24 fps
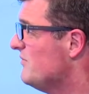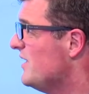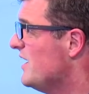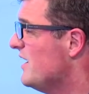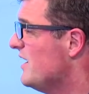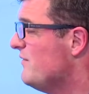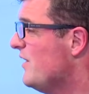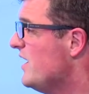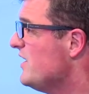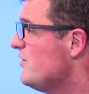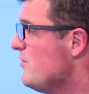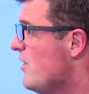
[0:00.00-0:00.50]

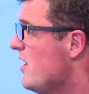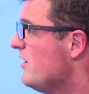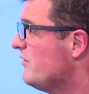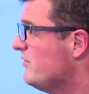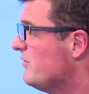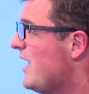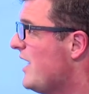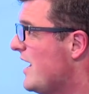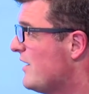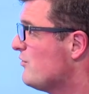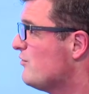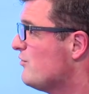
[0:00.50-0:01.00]
If I brought
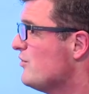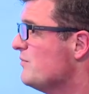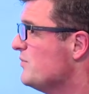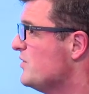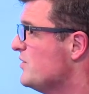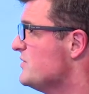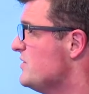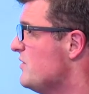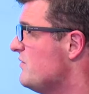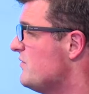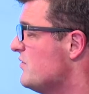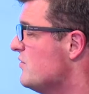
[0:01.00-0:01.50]
that group, there
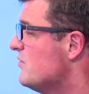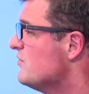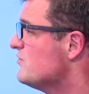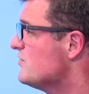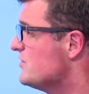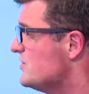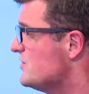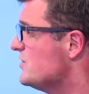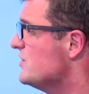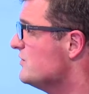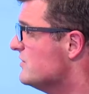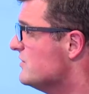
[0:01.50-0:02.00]
was over 100
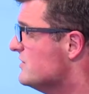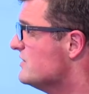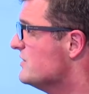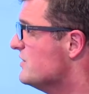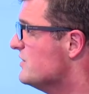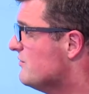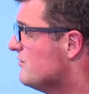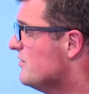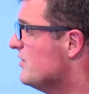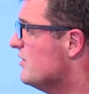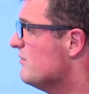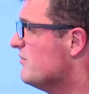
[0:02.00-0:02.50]
students in
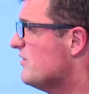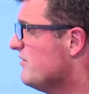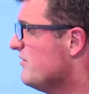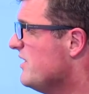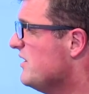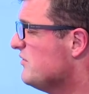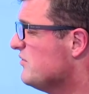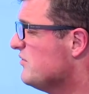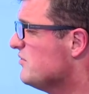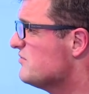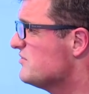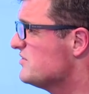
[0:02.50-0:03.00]
the room,
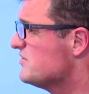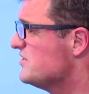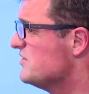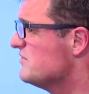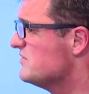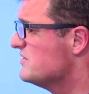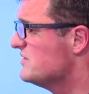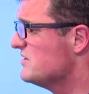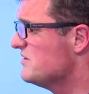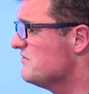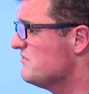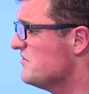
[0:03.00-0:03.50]
around 100
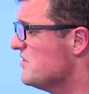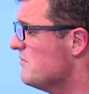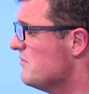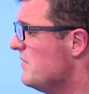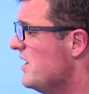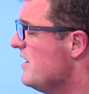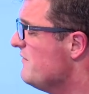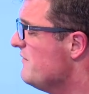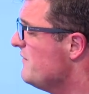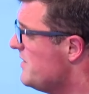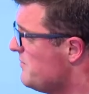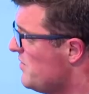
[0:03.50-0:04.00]
students in the room.
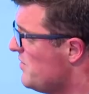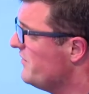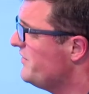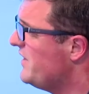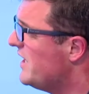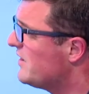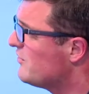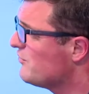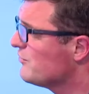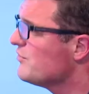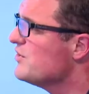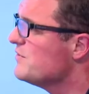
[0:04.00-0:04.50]
If I brought
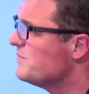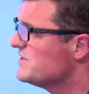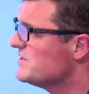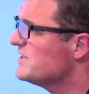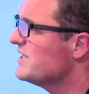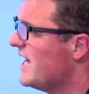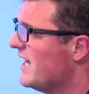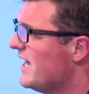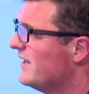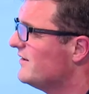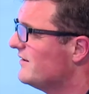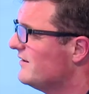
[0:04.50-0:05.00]
that group
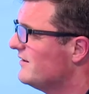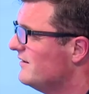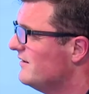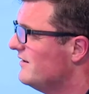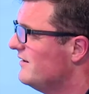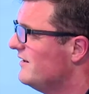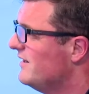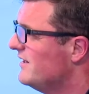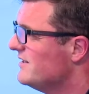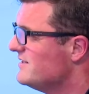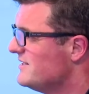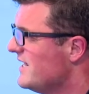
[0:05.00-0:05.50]
together
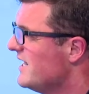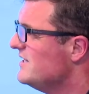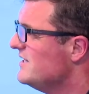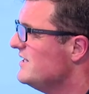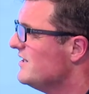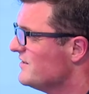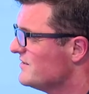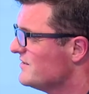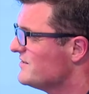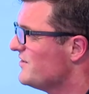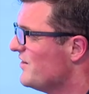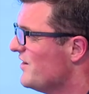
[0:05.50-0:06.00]
in 10
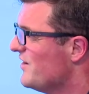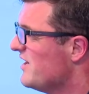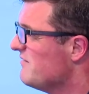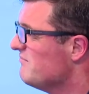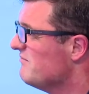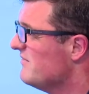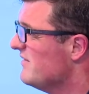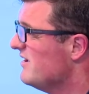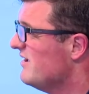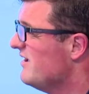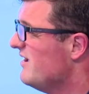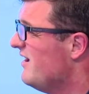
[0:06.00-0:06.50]
years' time,
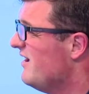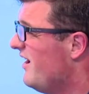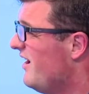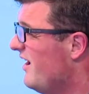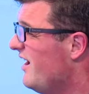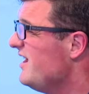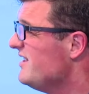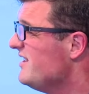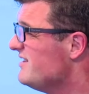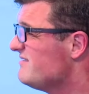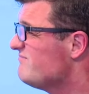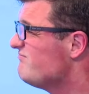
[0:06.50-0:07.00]

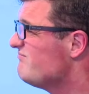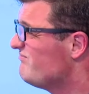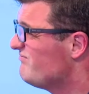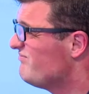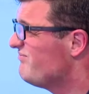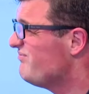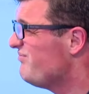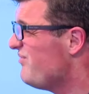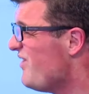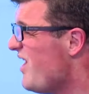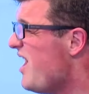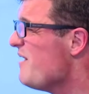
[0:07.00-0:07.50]
I'd
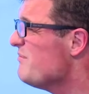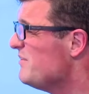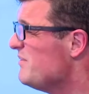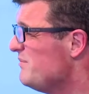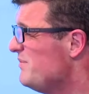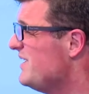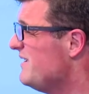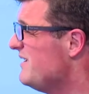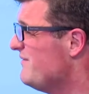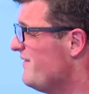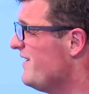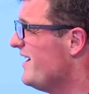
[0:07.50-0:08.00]

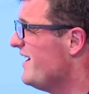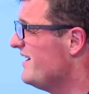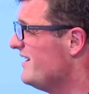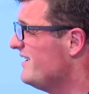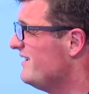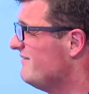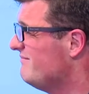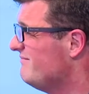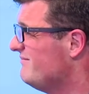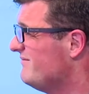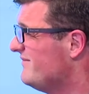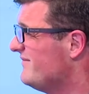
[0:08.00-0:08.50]
probably
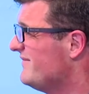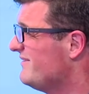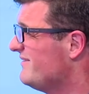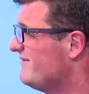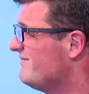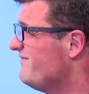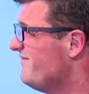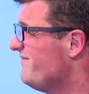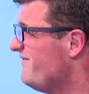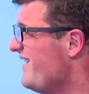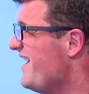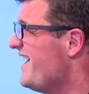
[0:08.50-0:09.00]
fairly
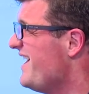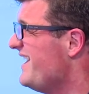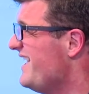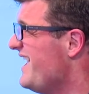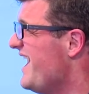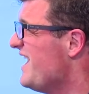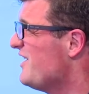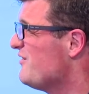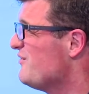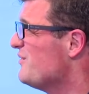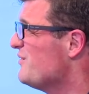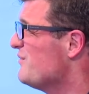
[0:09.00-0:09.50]
fairly
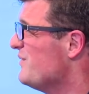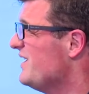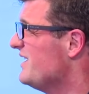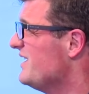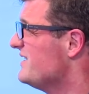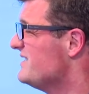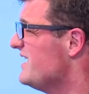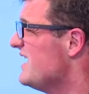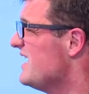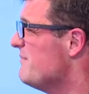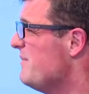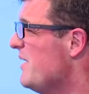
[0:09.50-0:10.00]
accurate when
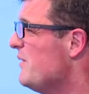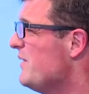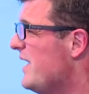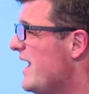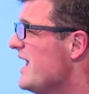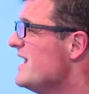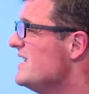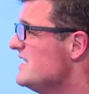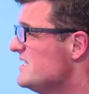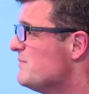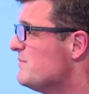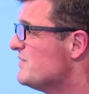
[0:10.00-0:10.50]
I'd say about
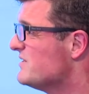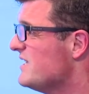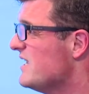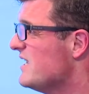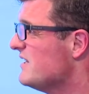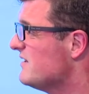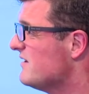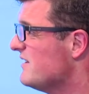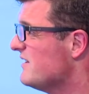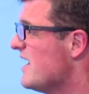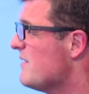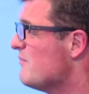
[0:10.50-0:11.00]

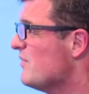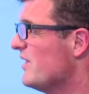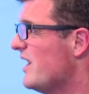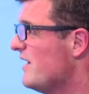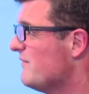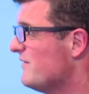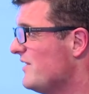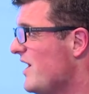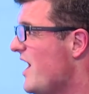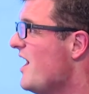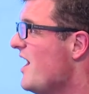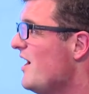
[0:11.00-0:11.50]
80% of them will
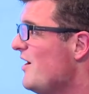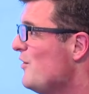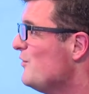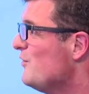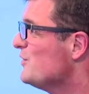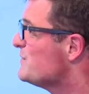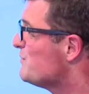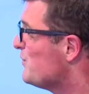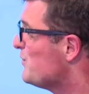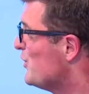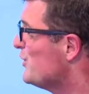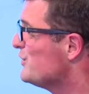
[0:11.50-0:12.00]
have car
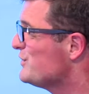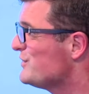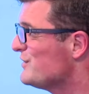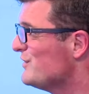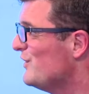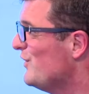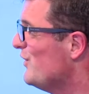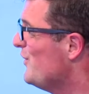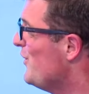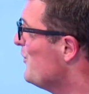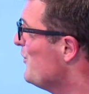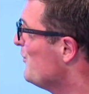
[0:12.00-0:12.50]
loans,
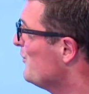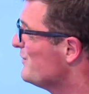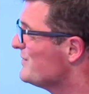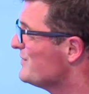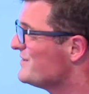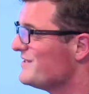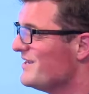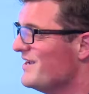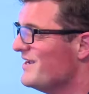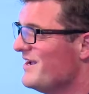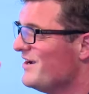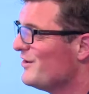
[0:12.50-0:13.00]
personal
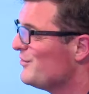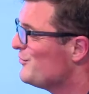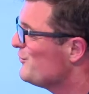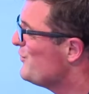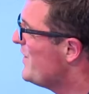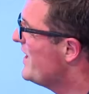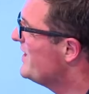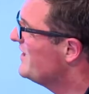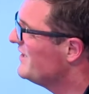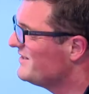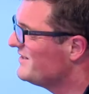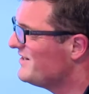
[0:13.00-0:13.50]
loans,
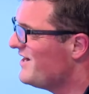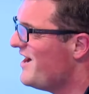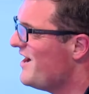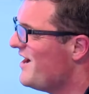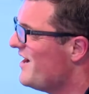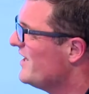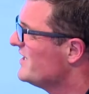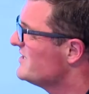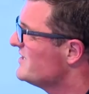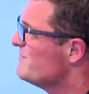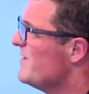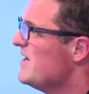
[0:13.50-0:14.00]
credit
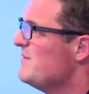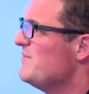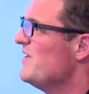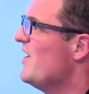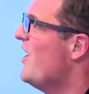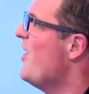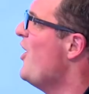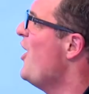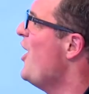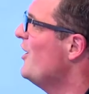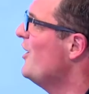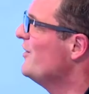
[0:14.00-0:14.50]
cards, maybe a
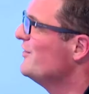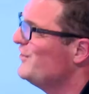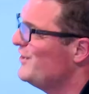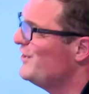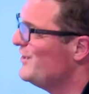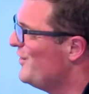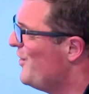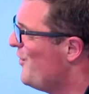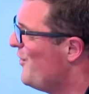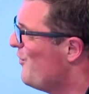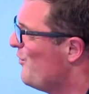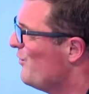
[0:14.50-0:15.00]
holiday
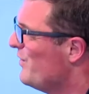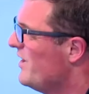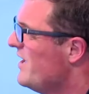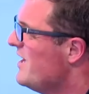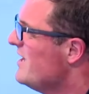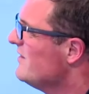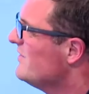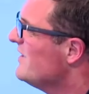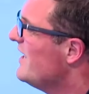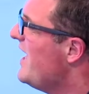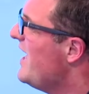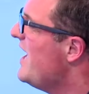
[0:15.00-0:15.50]
loan.
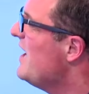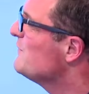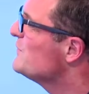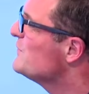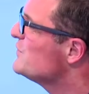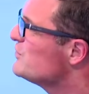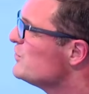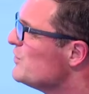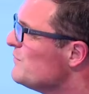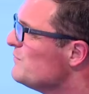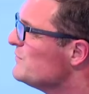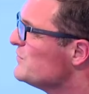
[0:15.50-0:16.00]
They'll have
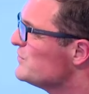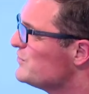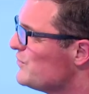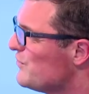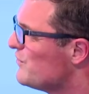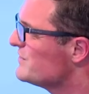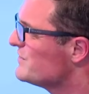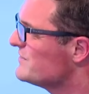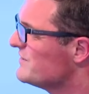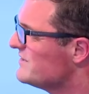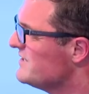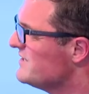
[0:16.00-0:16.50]
some
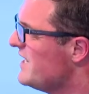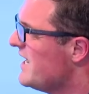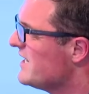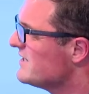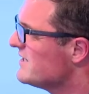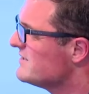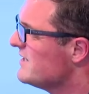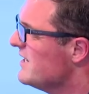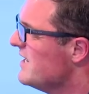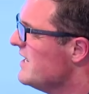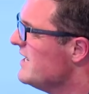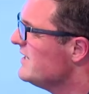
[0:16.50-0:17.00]
source of
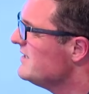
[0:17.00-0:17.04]
debt.